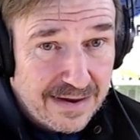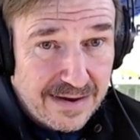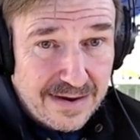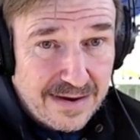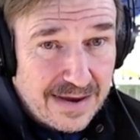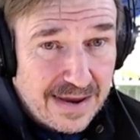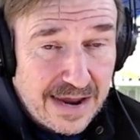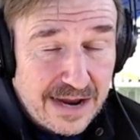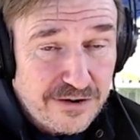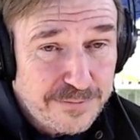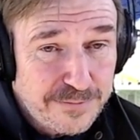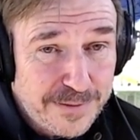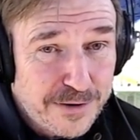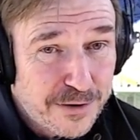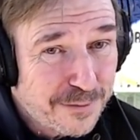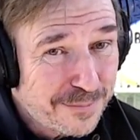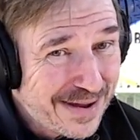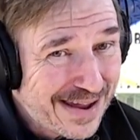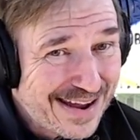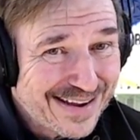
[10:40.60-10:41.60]

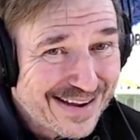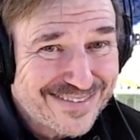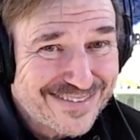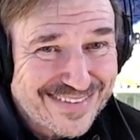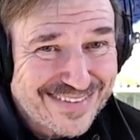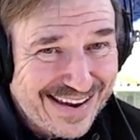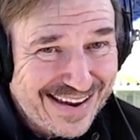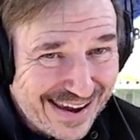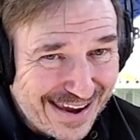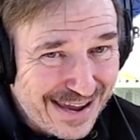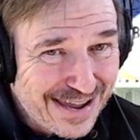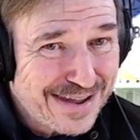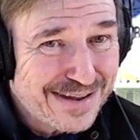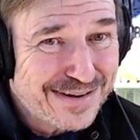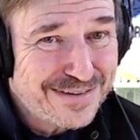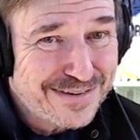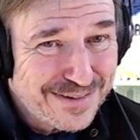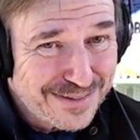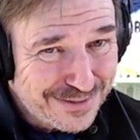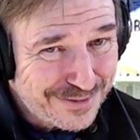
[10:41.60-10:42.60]
HBO Max
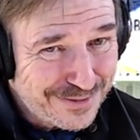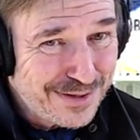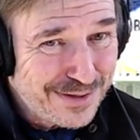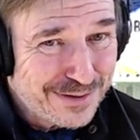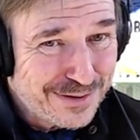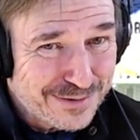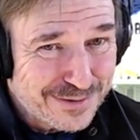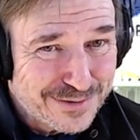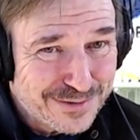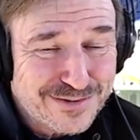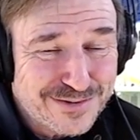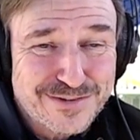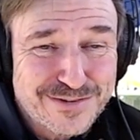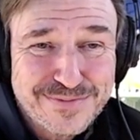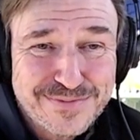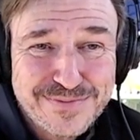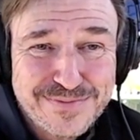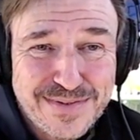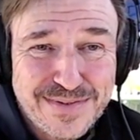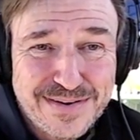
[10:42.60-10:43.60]
and theaters
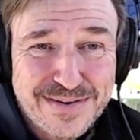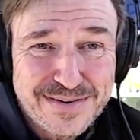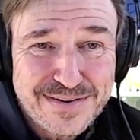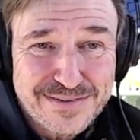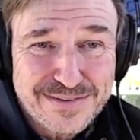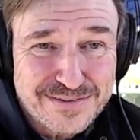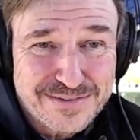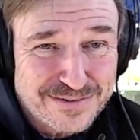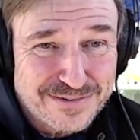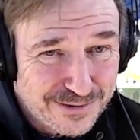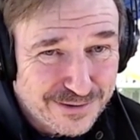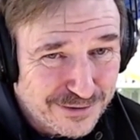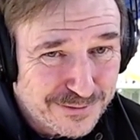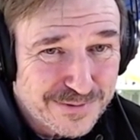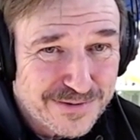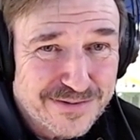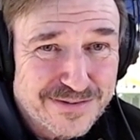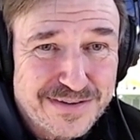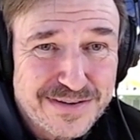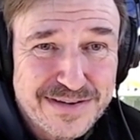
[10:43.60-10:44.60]
on
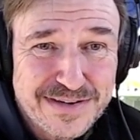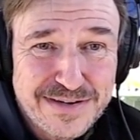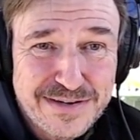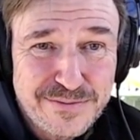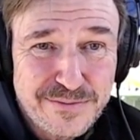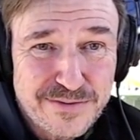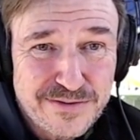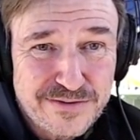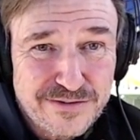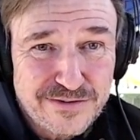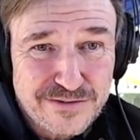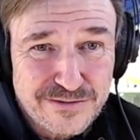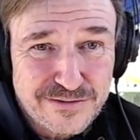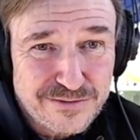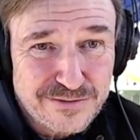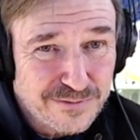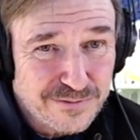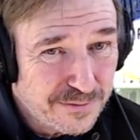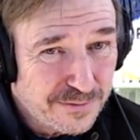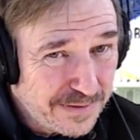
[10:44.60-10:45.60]
Christmas Day,
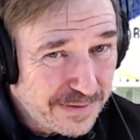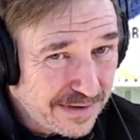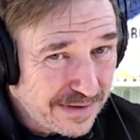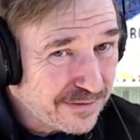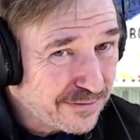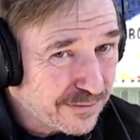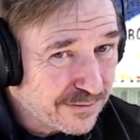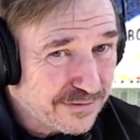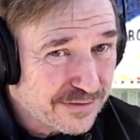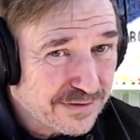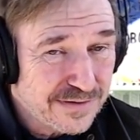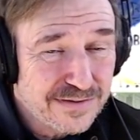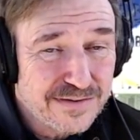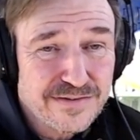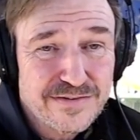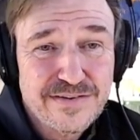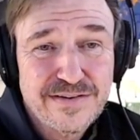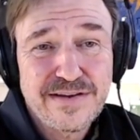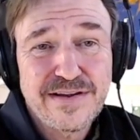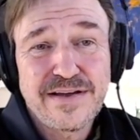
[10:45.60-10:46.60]
which will be interesting to
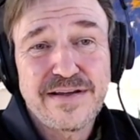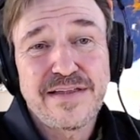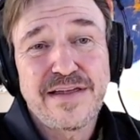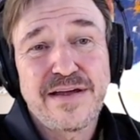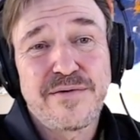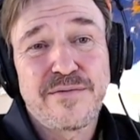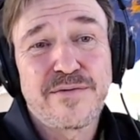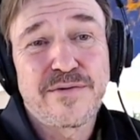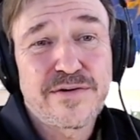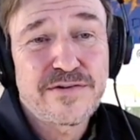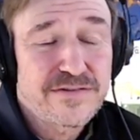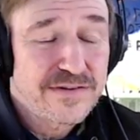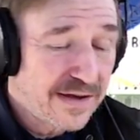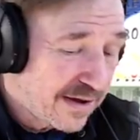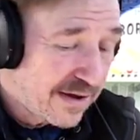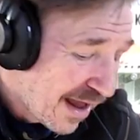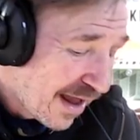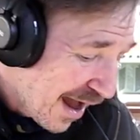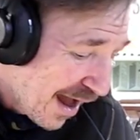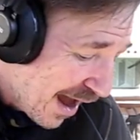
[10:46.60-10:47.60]
see how that works
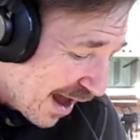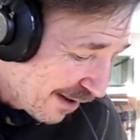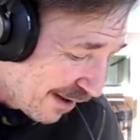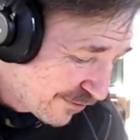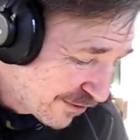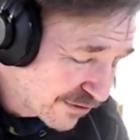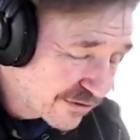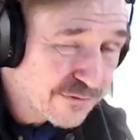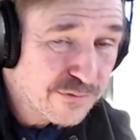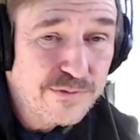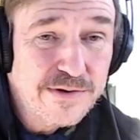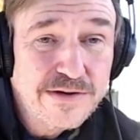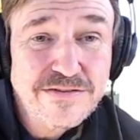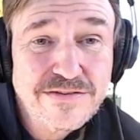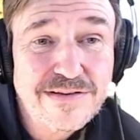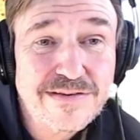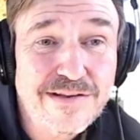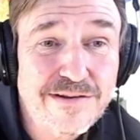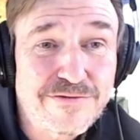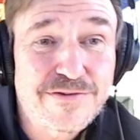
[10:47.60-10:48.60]
out. I've just
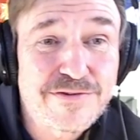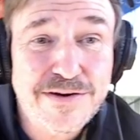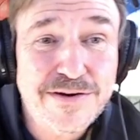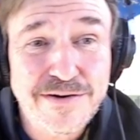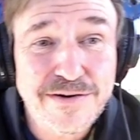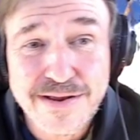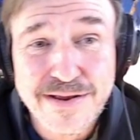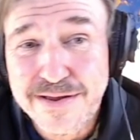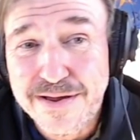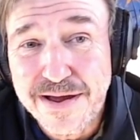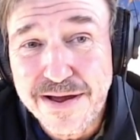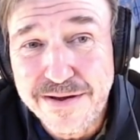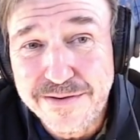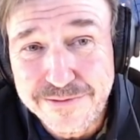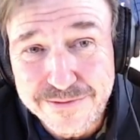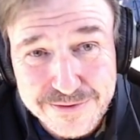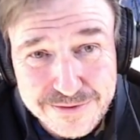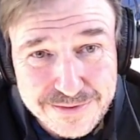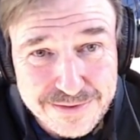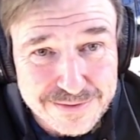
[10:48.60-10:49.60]
recently figured out
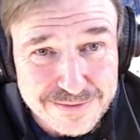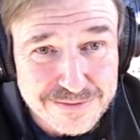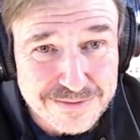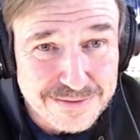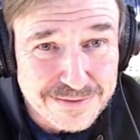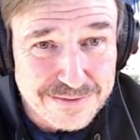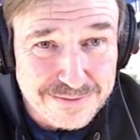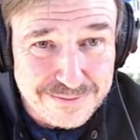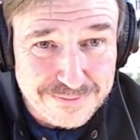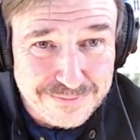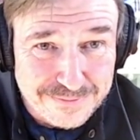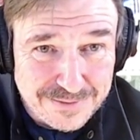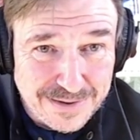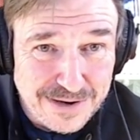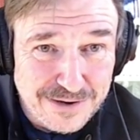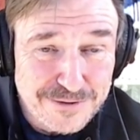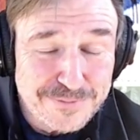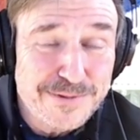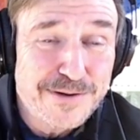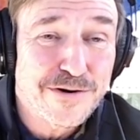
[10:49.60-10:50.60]
how to get the
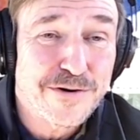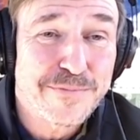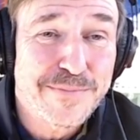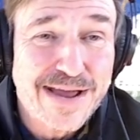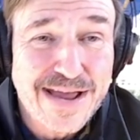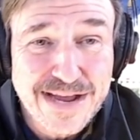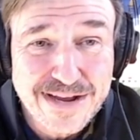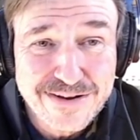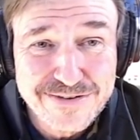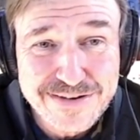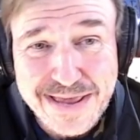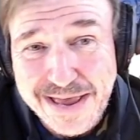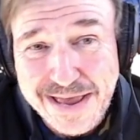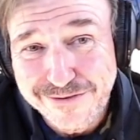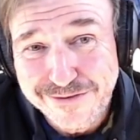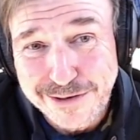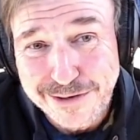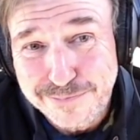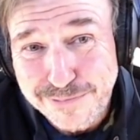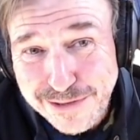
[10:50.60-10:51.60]
HBO Max to
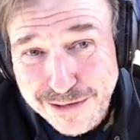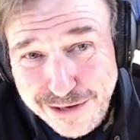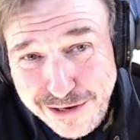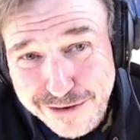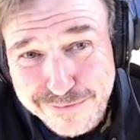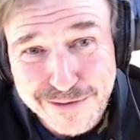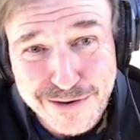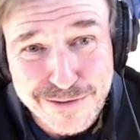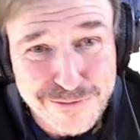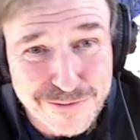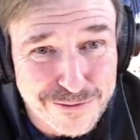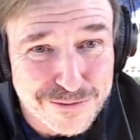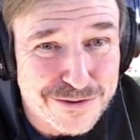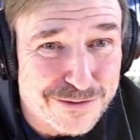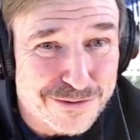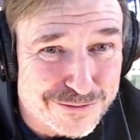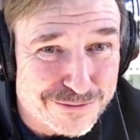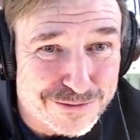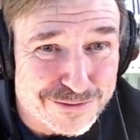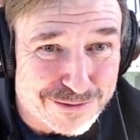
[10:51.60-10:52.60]
actually play on my
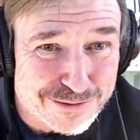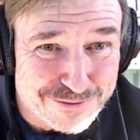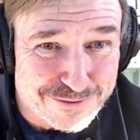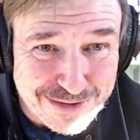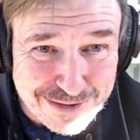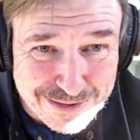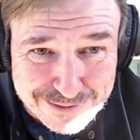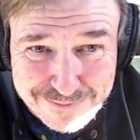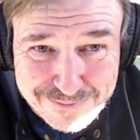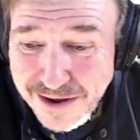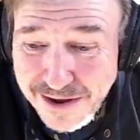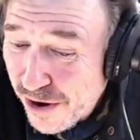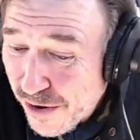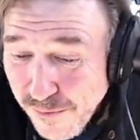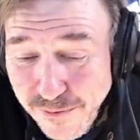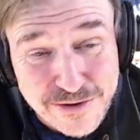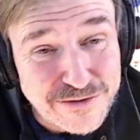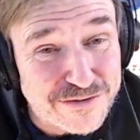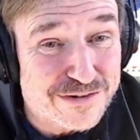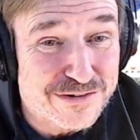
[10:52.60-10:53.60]
Roku TV,
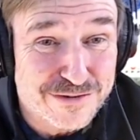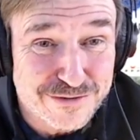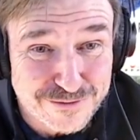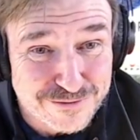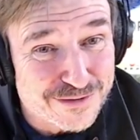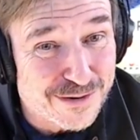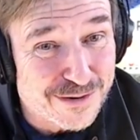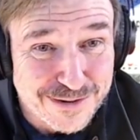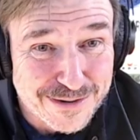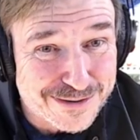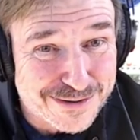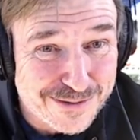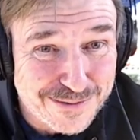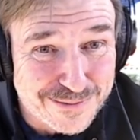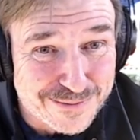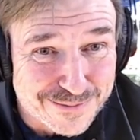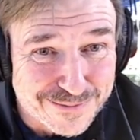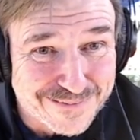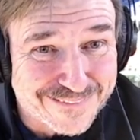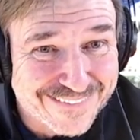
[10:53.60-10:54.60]
which is very
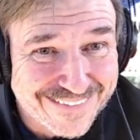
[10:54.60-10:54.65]
cool.